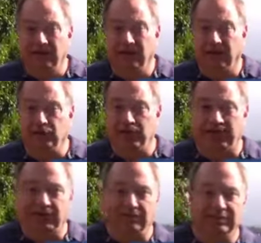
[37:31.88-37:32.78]

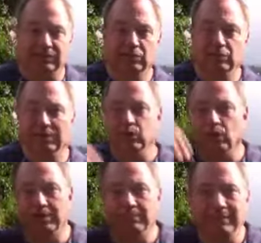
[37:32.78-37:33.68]
objectives, and they do it in
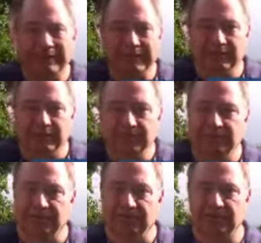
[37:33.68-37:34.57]
one big
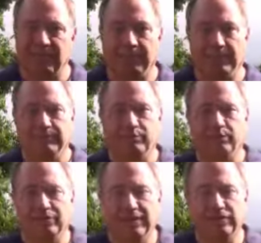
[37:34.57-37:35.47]
step and
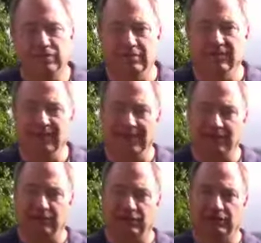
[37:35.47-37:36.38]
present you the
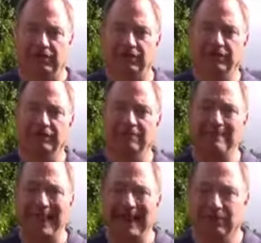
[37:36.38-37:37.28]
final result. They're the
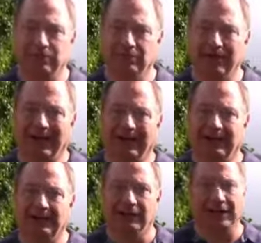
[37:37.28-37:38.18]

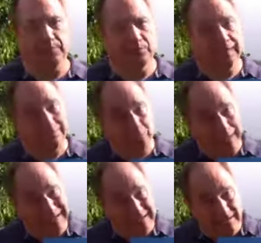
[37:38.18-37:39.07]
mastermind types. You have to
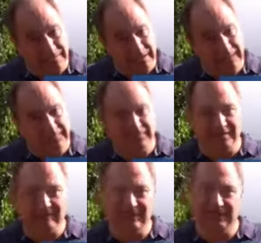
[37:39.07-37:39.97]
wait sometimes for
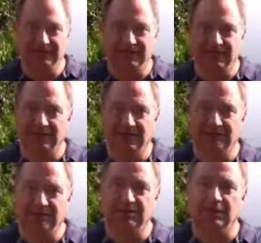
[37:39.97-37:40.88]
to
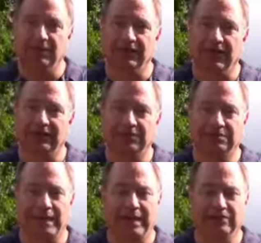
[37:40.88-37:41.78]
get this
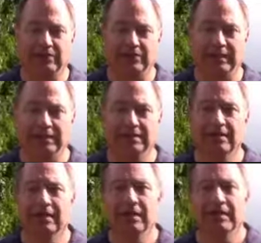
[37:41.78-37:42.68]
masterpiece,
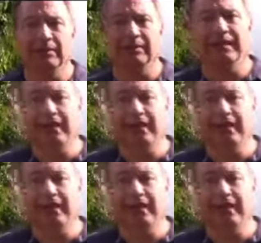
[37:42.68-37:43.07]
but they